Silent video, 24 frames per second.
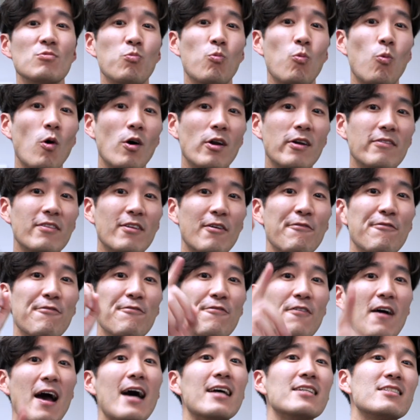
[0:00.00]
one of the
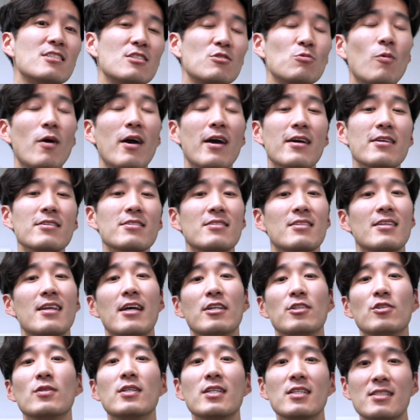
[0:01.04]
fastest ways
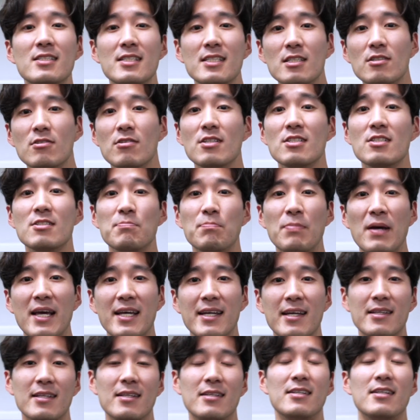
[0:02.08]
that you can decrease
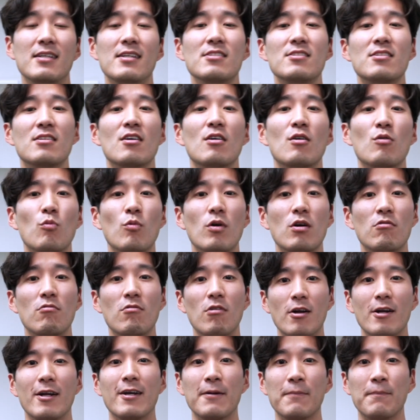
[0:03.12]
pain at the knees when
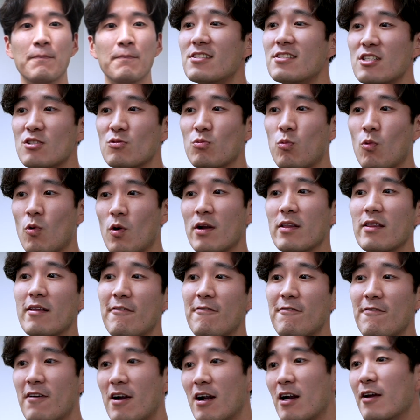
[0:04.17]
running. is one of the
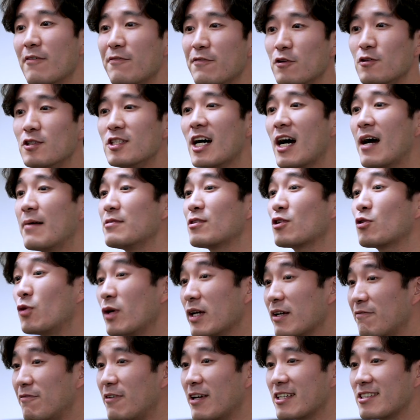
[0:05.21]
very few times
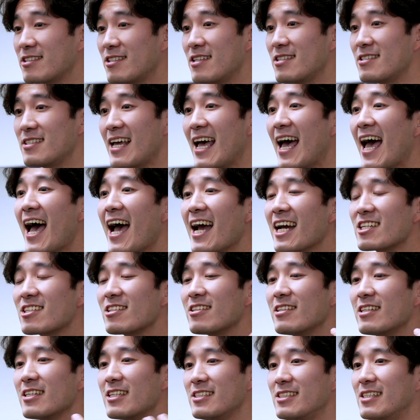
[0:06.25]
quick fixes
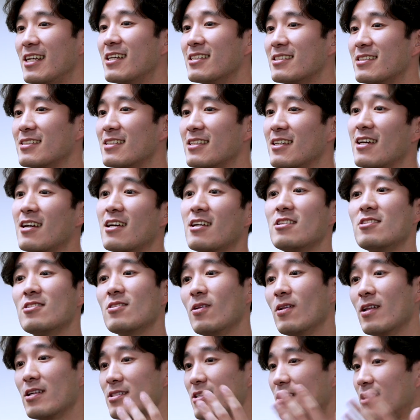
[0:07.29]
actually exist,
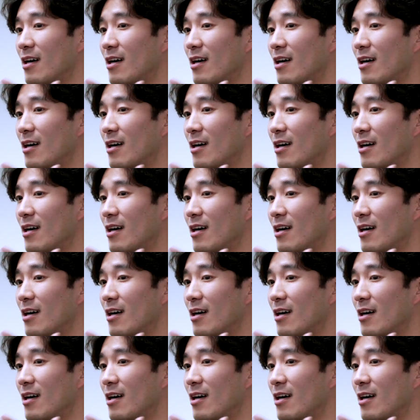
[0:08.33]
so listen